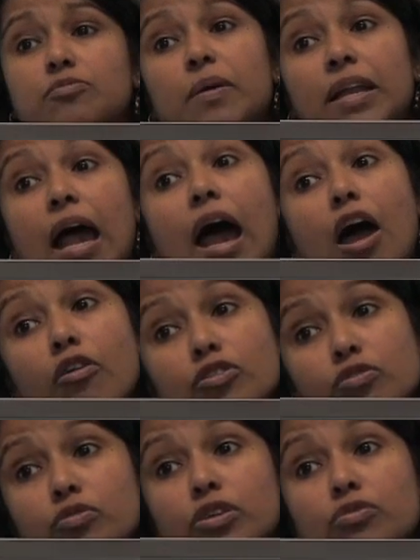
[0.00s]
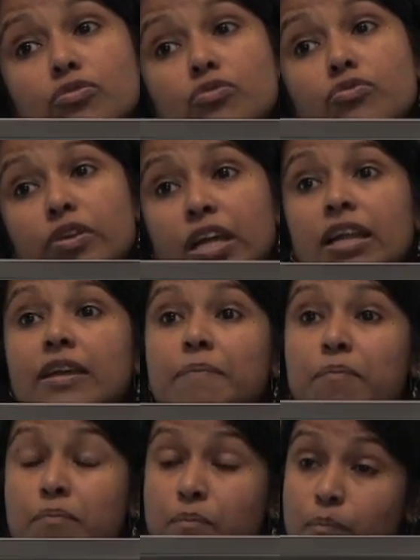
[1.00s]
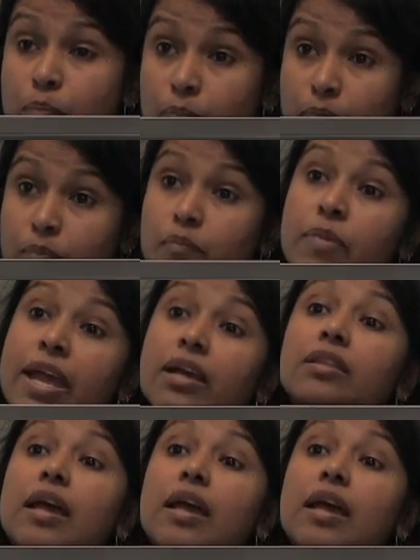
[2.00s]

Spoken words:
but how do you really make